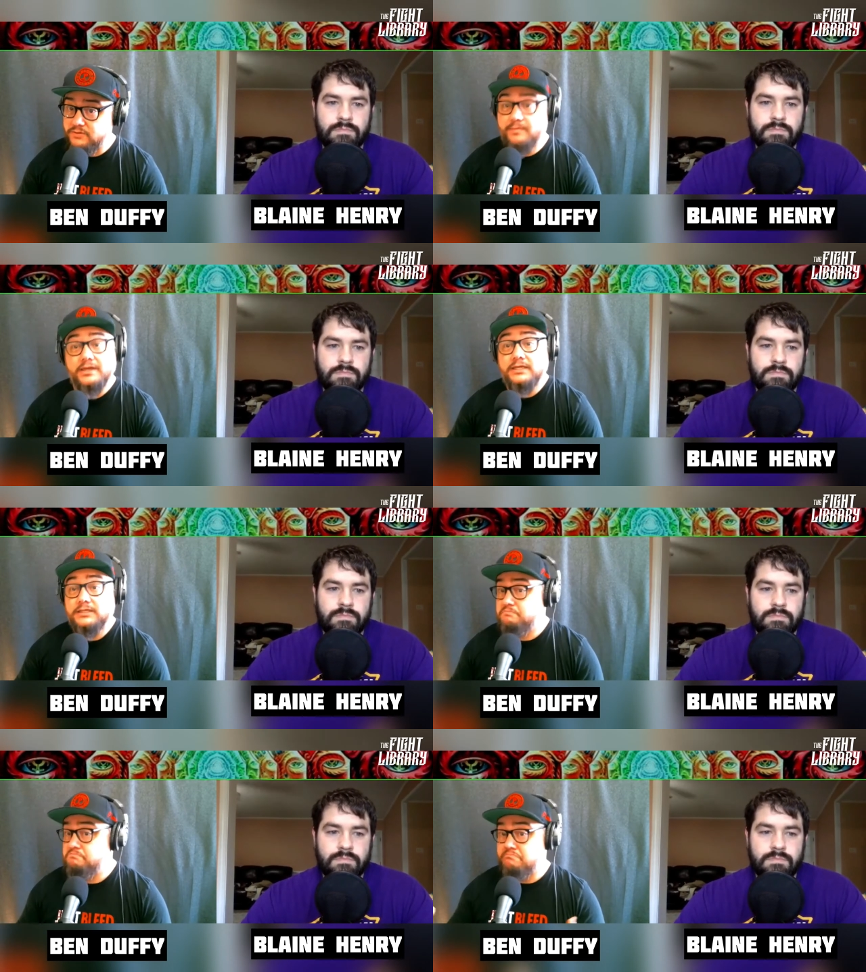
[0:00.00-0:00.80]
Speaker 1: I mean, he's
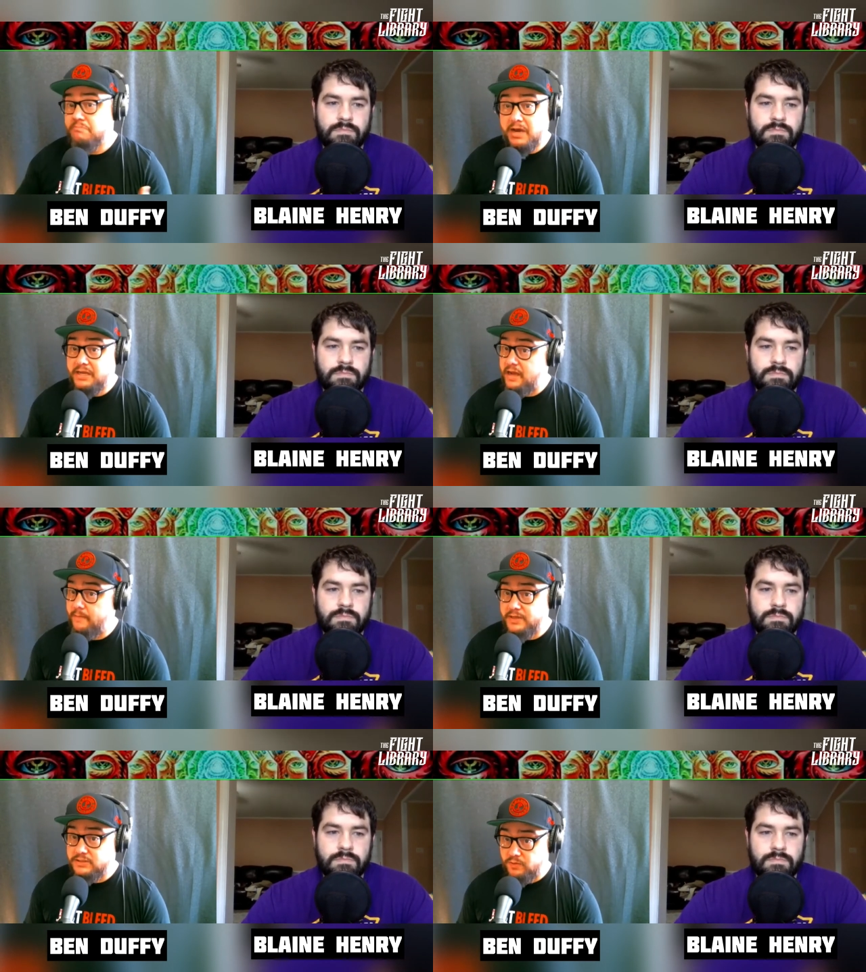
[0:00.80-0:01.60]
might not
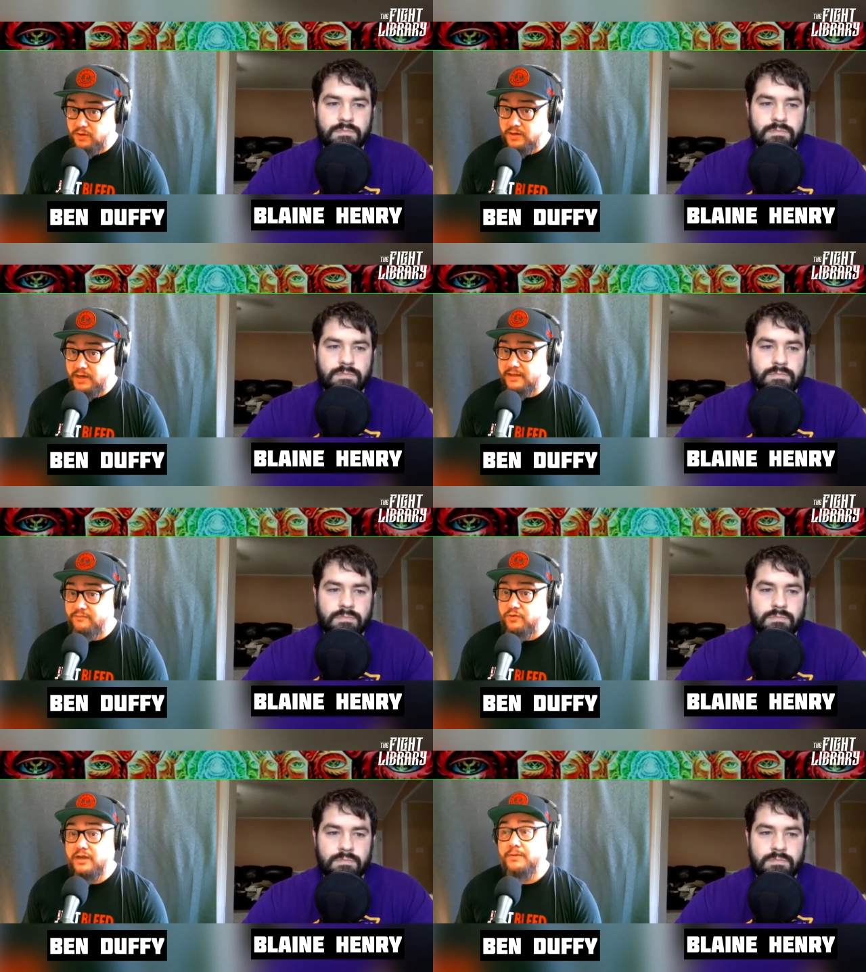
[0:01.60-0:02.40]
be a Ciryl Gane level
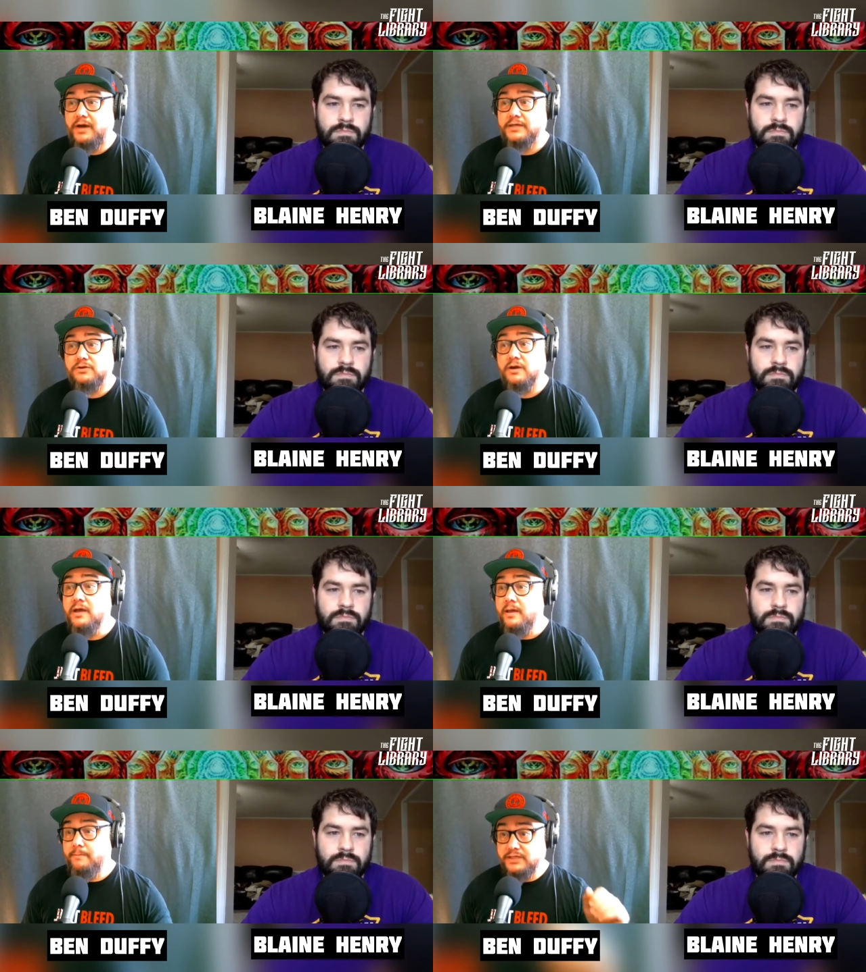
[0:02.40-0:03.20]
kickboxer,
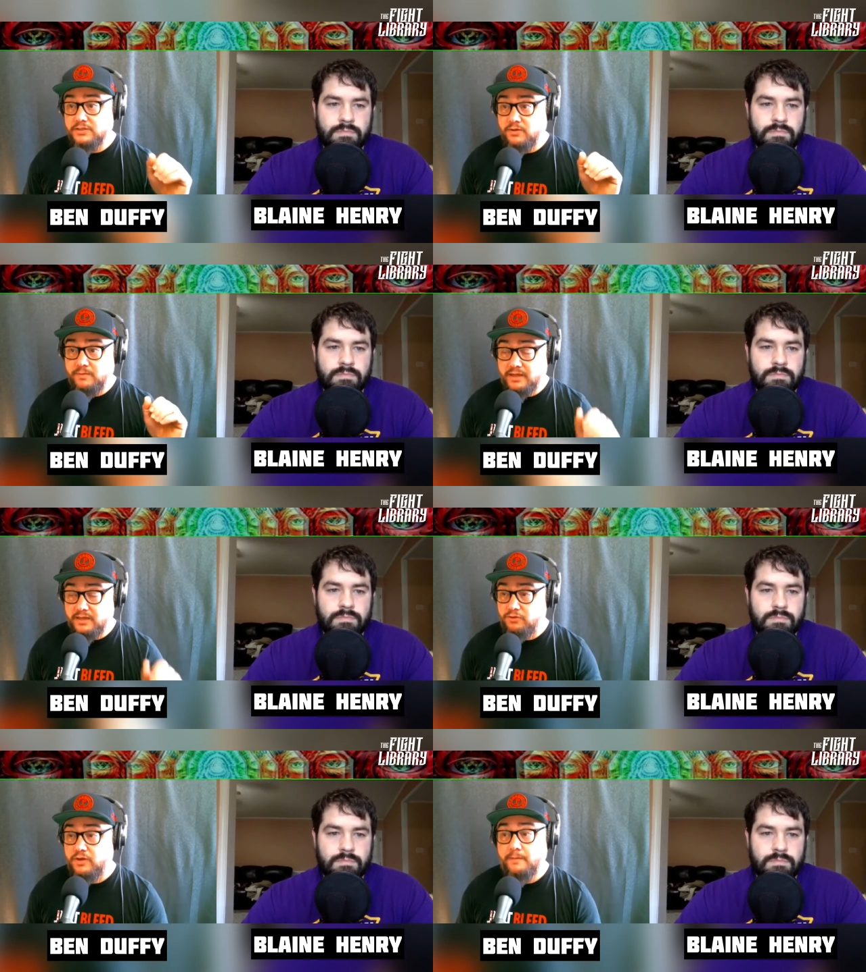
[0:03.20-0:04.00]
but he's going to be
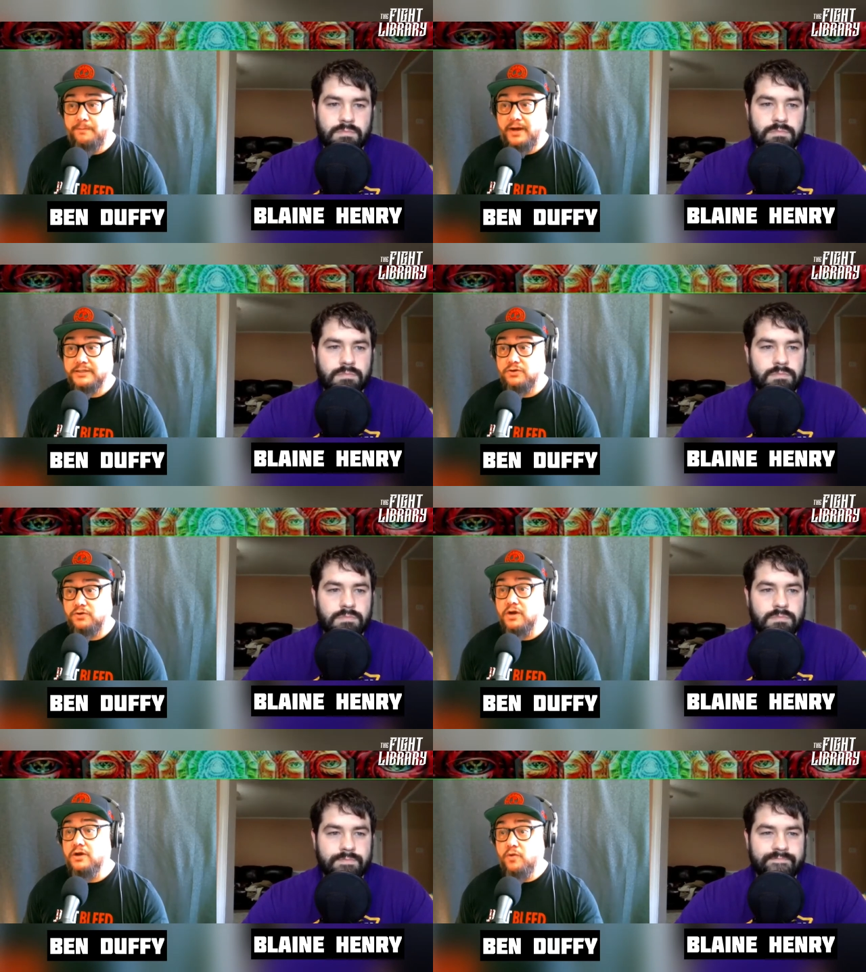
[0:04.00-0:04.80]
another kickboxer
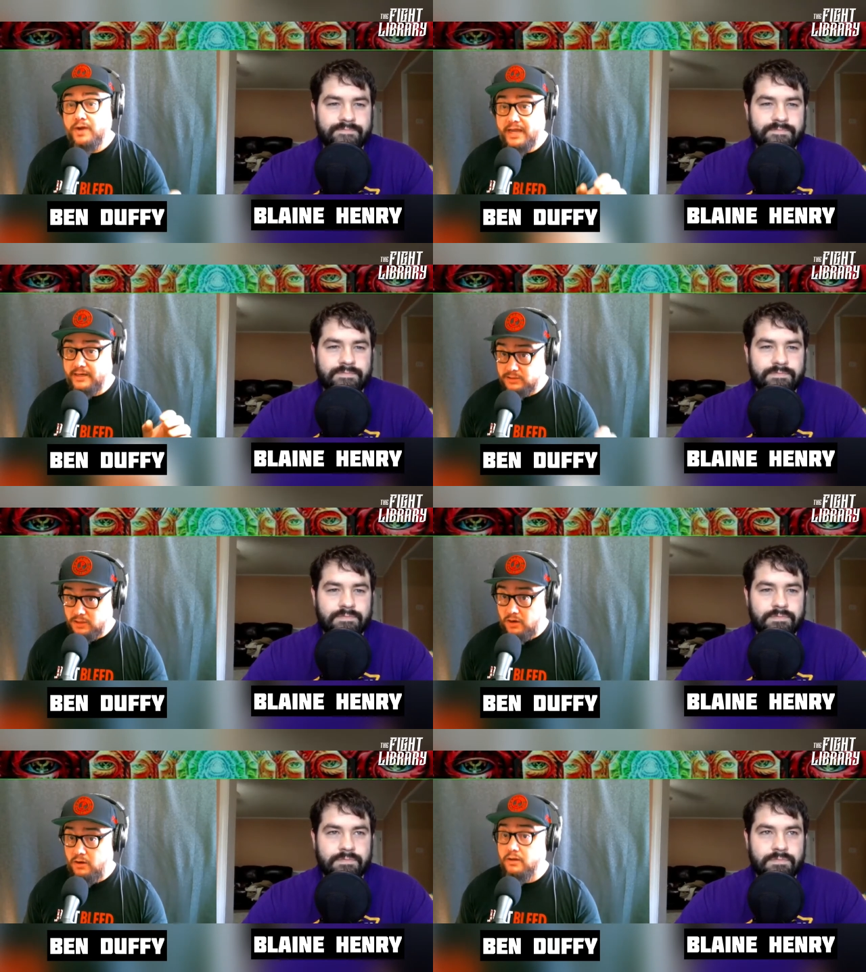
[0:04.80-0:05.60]
who again is
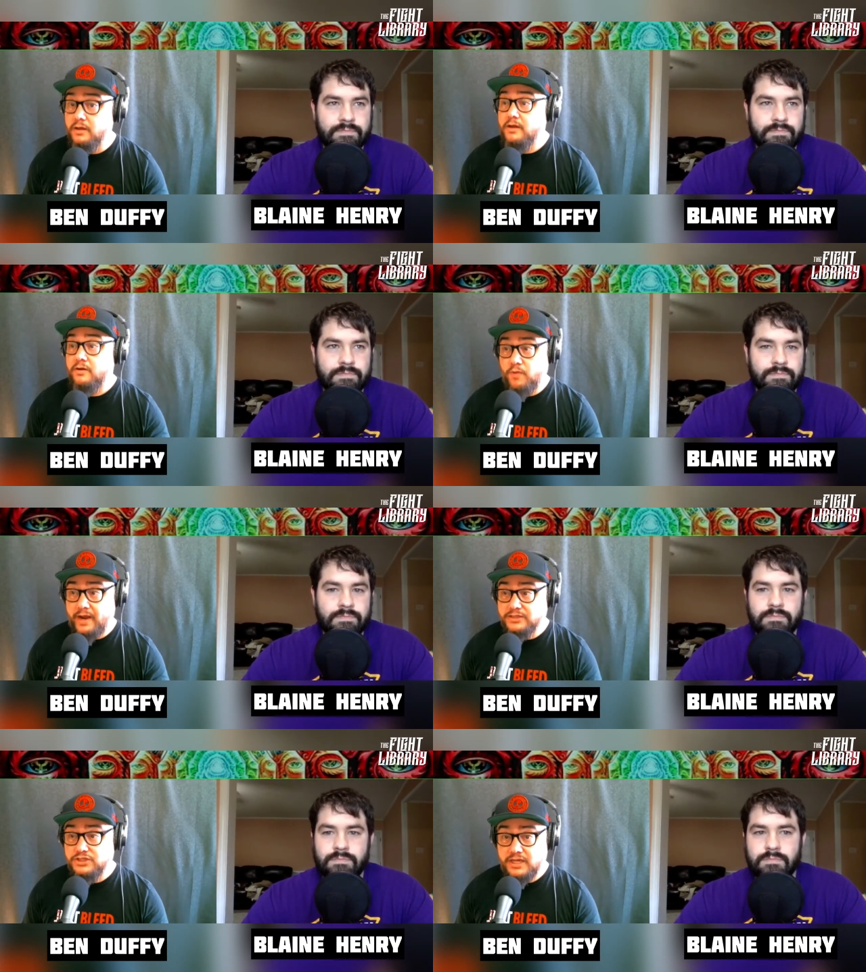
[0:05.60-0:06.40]
tall,
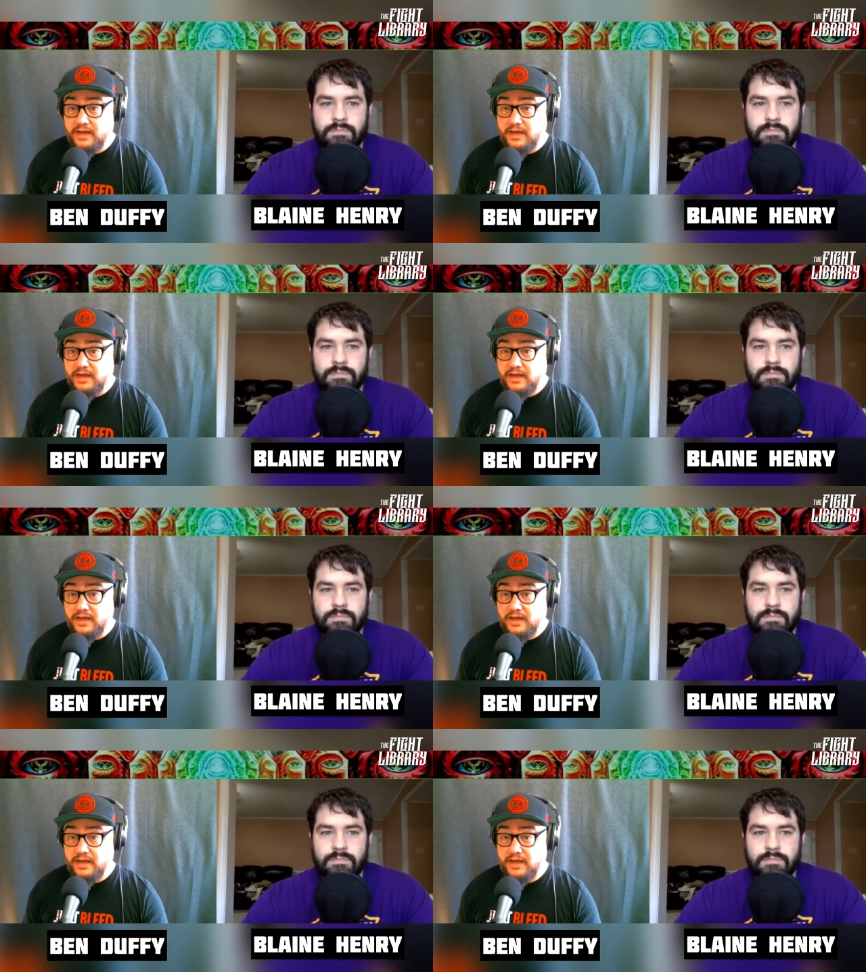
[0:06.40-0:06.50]
rangy.